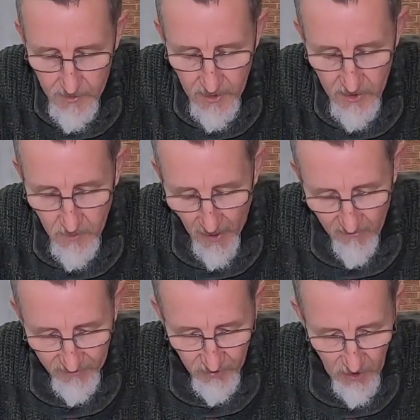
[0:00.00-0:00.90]
So it's
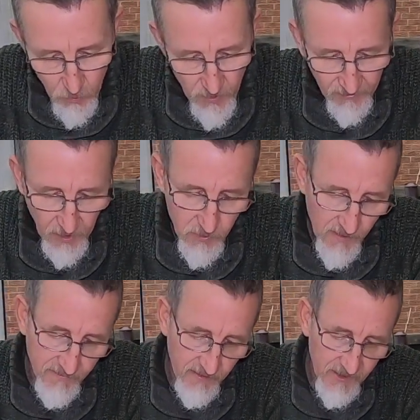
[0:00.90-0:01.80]
about
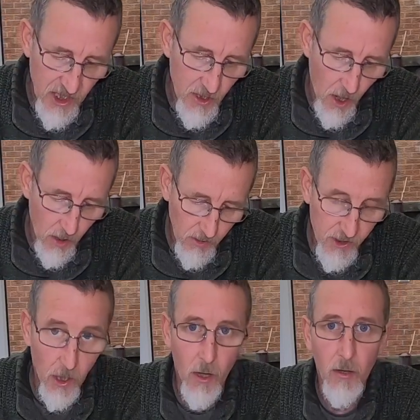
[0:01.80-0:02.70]
350
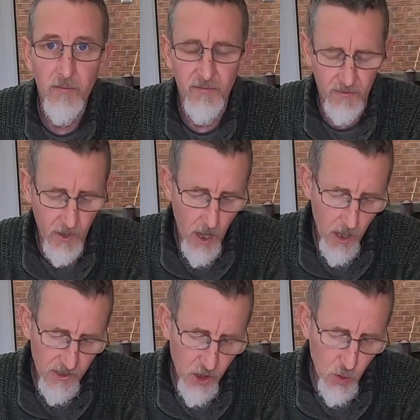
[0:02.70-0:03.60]
yards of
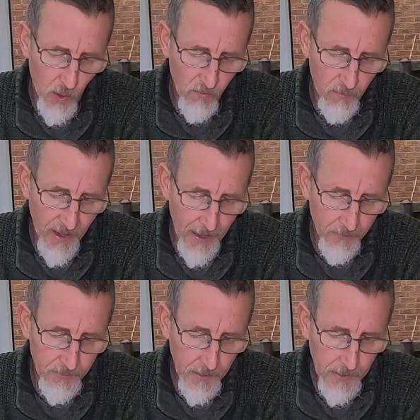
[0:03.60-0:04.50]

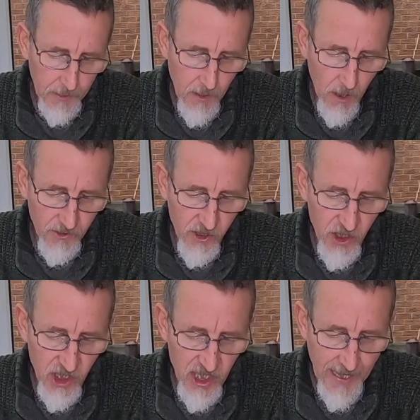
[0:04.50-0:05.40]
12-pound Gardner
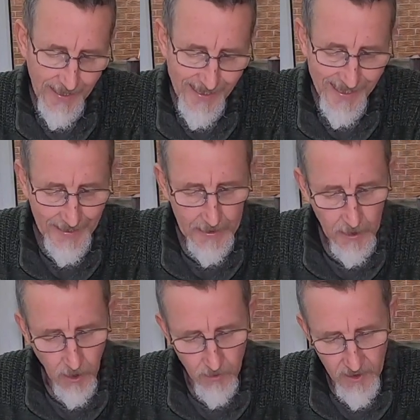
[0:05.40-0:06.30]
GT80
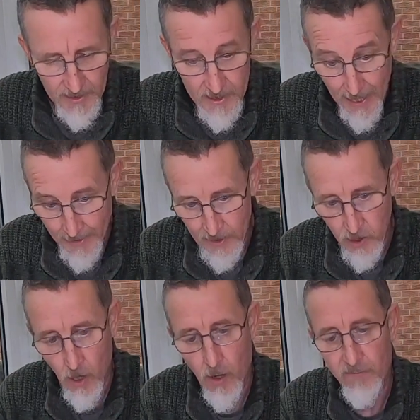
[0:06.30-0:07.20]
on these, and
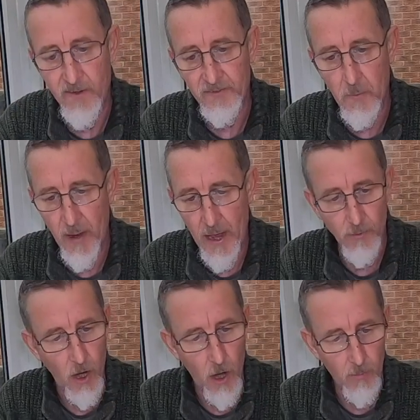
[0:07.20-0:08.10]
it's got a
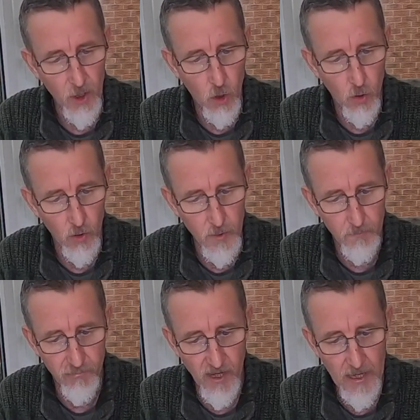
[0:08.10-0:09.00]
50-pound armour cord
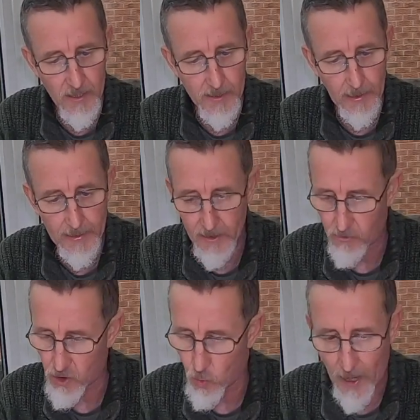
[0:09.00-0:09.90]
braided
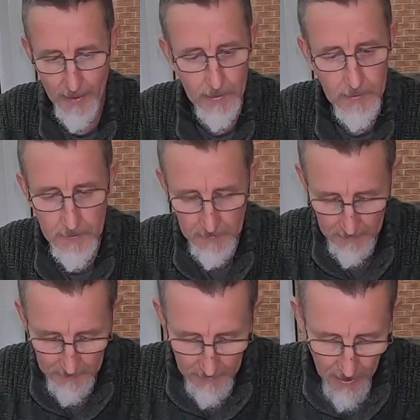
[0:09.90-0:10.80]
leader as well.
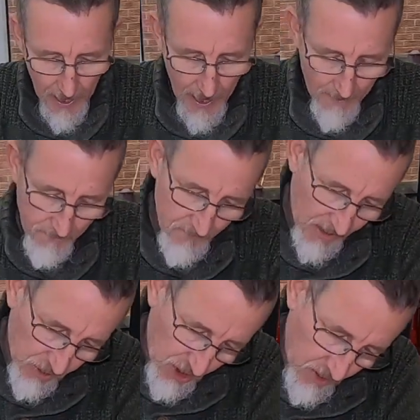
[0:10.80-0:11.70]

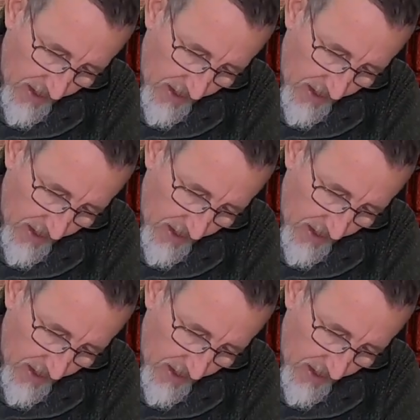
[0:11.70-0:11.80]
I'll show you